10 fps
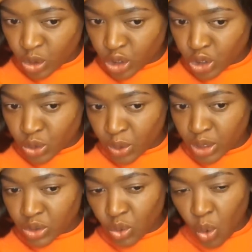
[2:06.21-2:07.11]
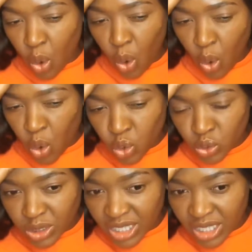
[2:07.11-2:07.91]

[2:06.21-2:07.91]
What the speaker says: we're just going to hold